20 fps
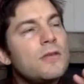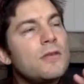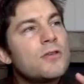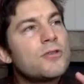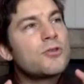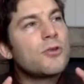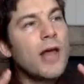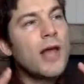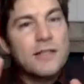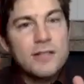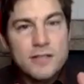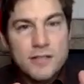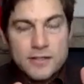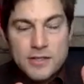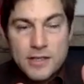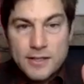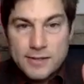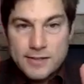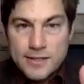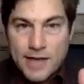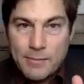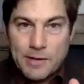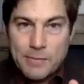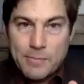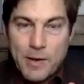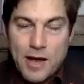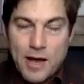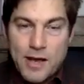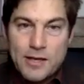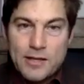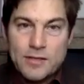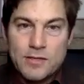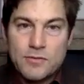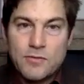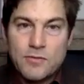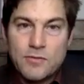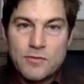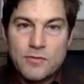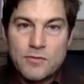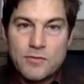So that's systemic bias,
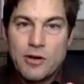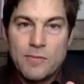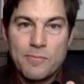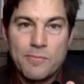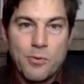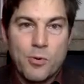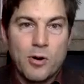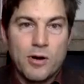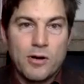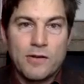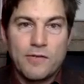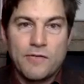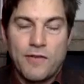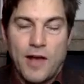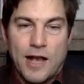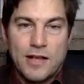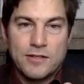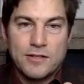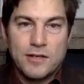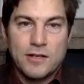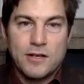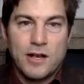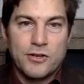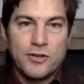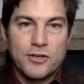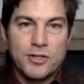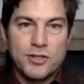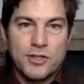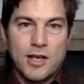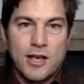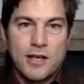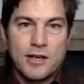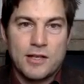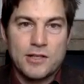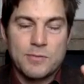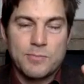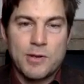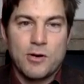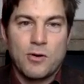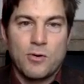very important and fascinating to understand. I
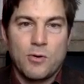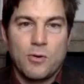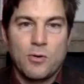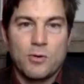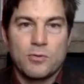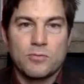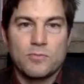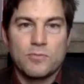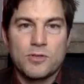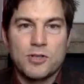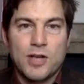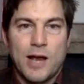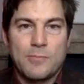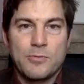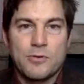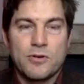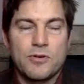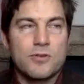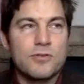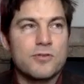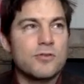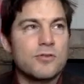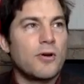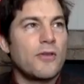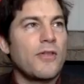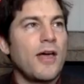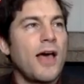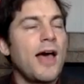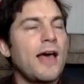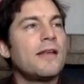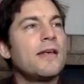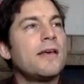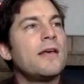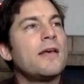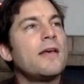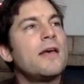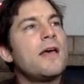spent a whole chapter or two on that.